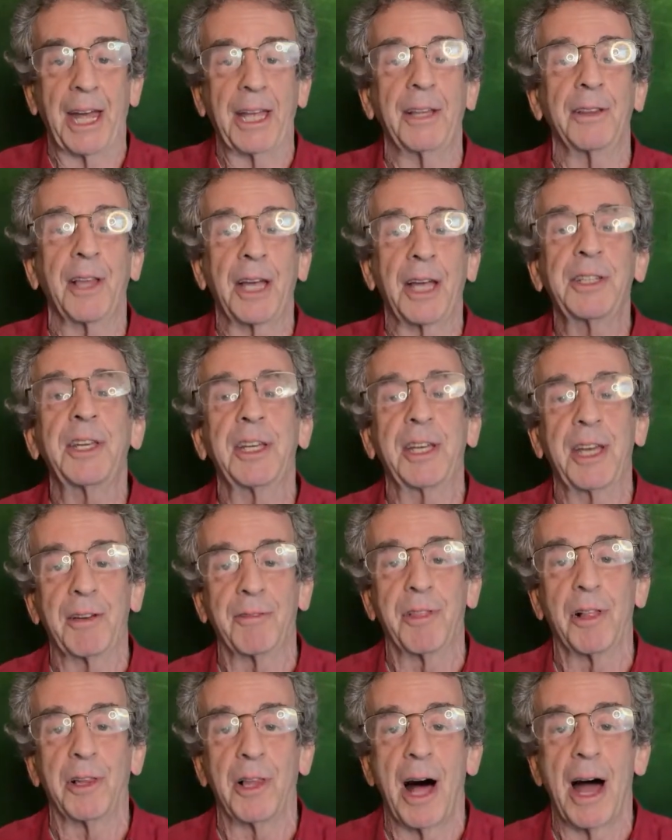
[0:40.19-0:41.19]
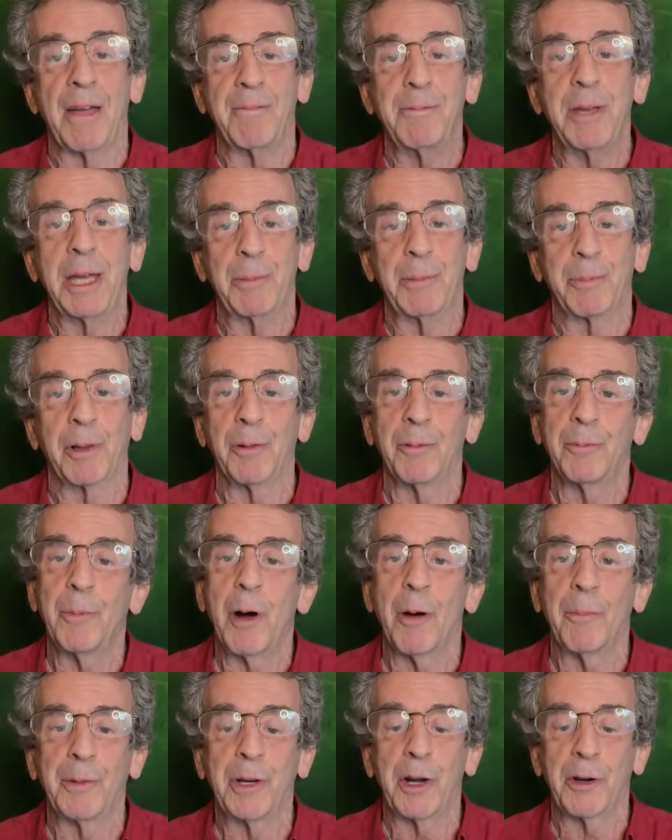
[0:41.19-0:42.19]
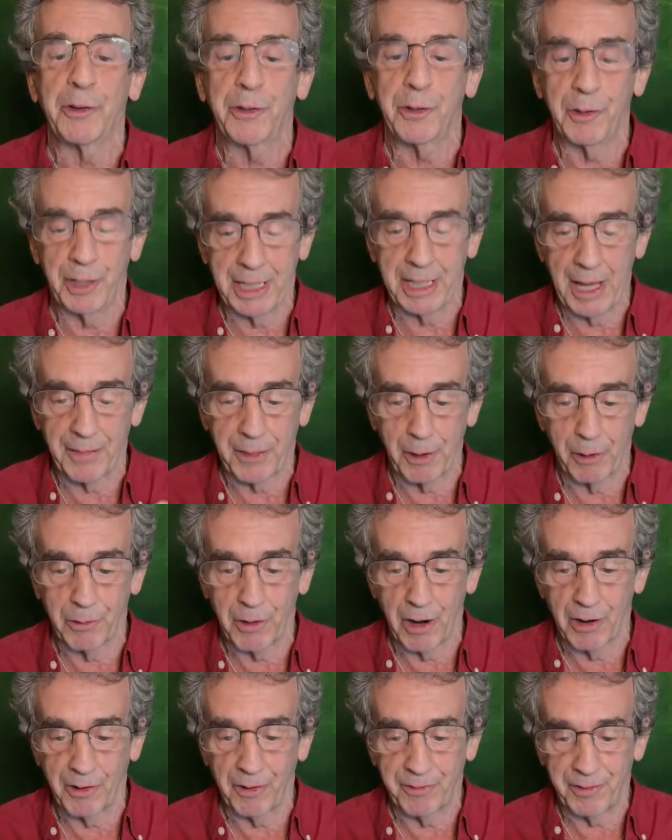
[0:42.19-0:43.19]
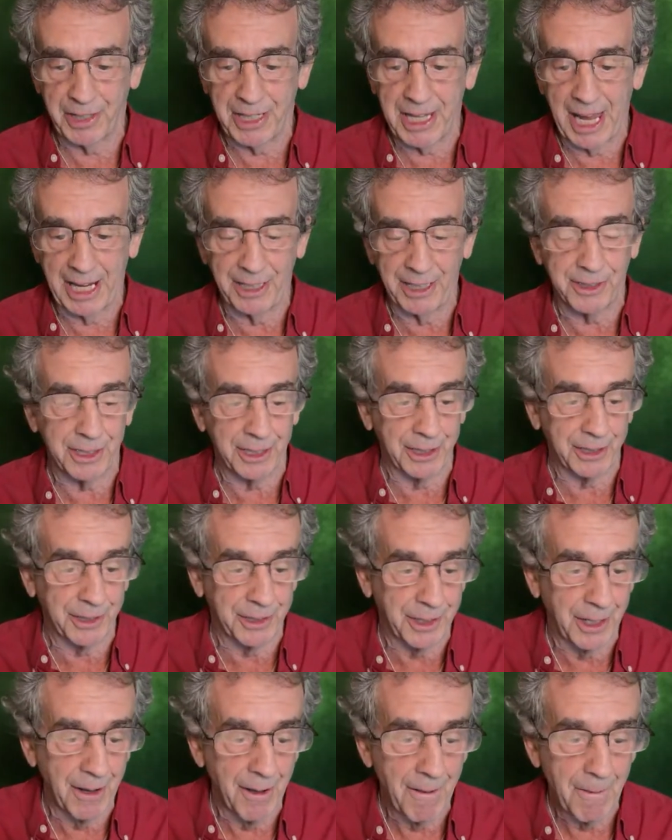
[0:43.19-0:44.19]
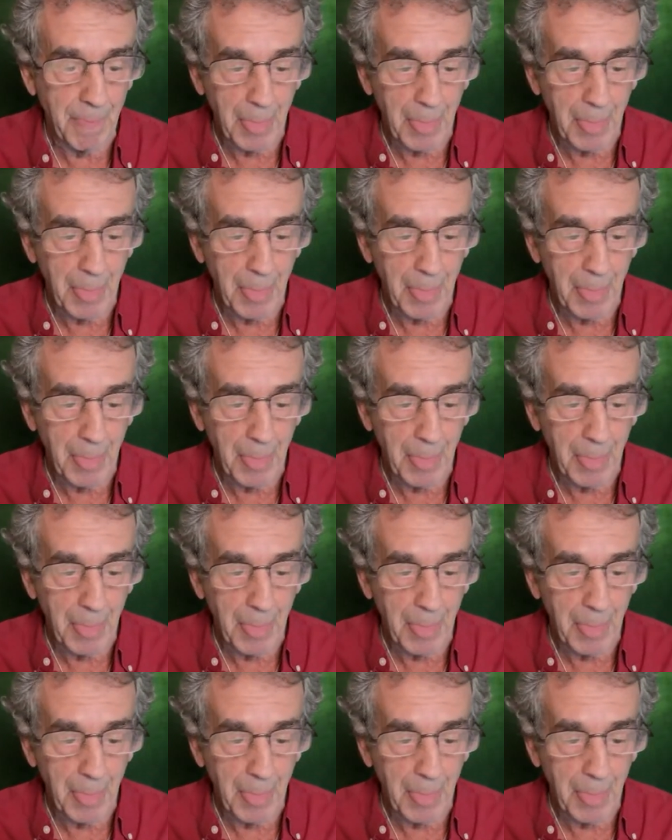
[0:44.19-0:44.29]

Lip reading: I like to give the live people a moment or two to get their notifications.